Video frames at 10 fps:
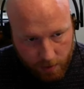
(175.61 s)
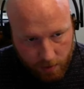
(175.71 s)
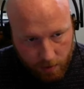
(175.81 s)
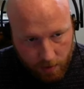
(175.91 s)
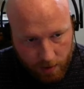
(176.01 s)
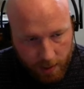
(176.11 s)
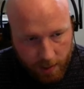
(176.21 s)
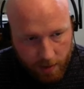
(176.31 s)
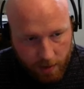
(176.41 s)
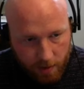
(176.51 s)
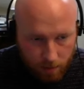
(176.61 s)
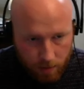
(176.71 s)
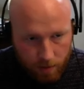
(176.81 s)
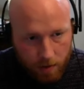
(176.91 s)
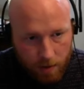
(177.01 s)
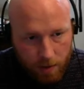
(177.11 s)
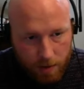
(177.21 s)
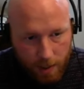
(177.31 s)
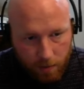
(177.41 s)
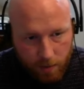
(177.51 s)
So
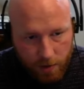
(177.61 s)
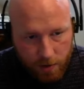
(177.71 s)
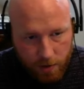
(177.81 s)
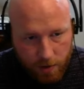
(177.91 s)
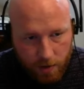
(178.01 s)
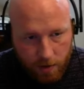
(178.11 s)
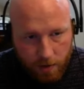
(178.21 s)
container.register.